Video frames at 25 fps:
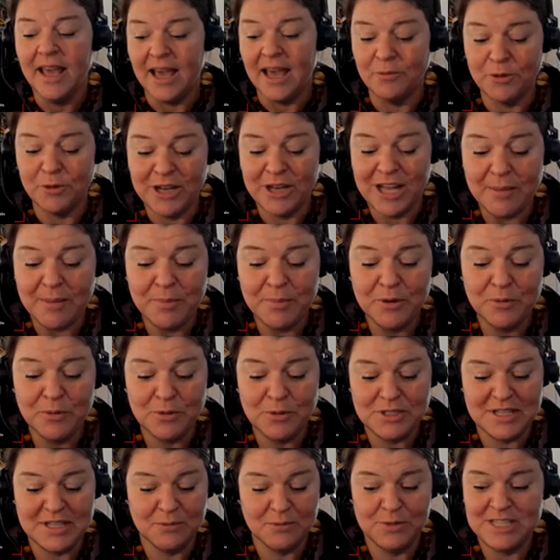And what happened
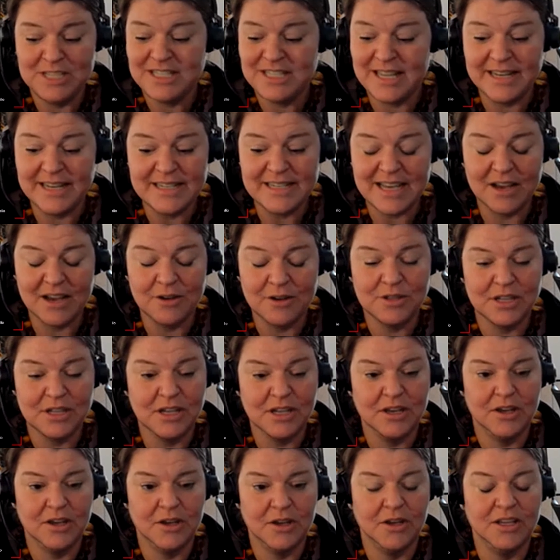was that we sent out
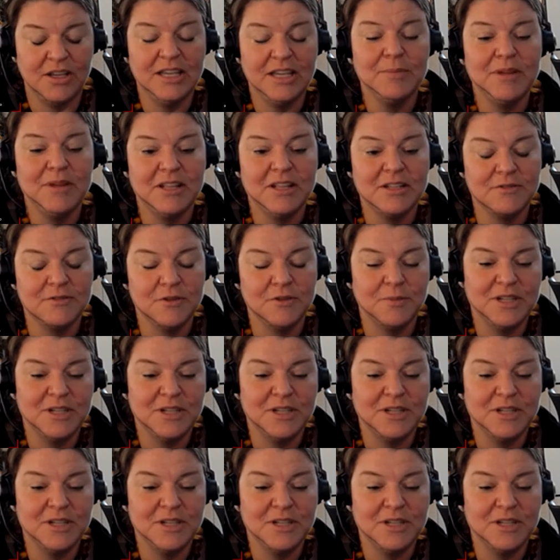emails